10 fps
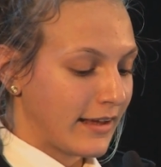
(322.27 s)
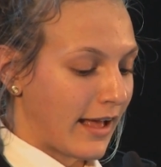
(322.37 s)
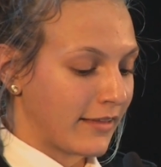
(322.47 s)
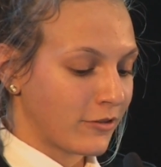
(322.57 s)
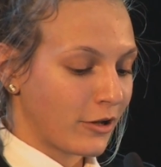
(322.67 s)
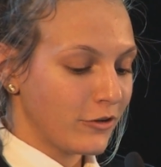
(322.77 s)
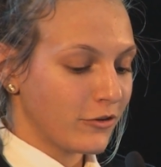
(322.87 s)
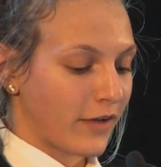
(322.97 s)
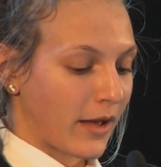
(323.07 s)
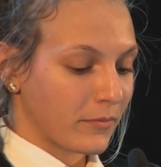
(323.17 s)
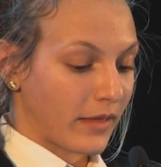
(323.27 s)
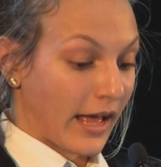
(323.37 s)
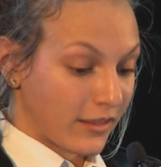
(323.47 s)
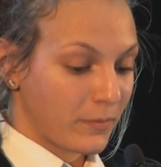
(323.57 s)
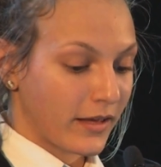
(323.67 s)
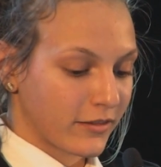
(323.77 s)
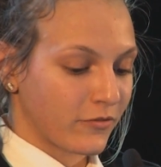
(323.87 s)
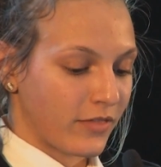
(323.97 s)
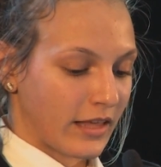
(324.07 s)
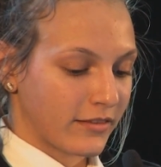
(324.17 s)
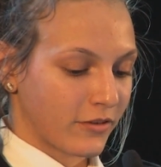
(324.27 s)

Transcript: as knowledge of aspects of these